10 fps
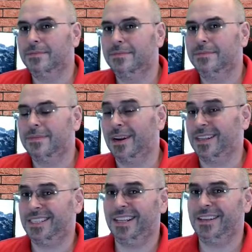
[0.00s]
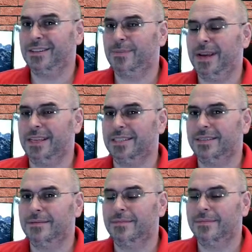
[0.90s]
They're not stealing your
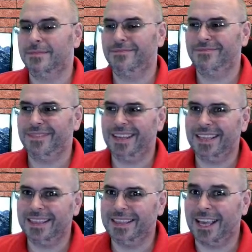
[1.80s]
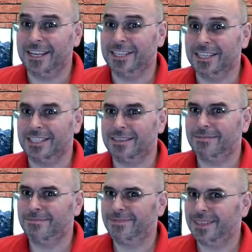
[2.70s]
space. They just
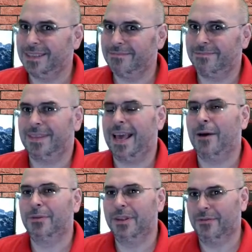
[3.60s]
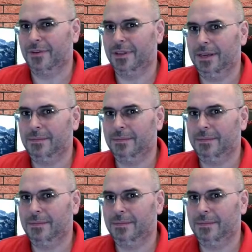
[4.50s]
count differently.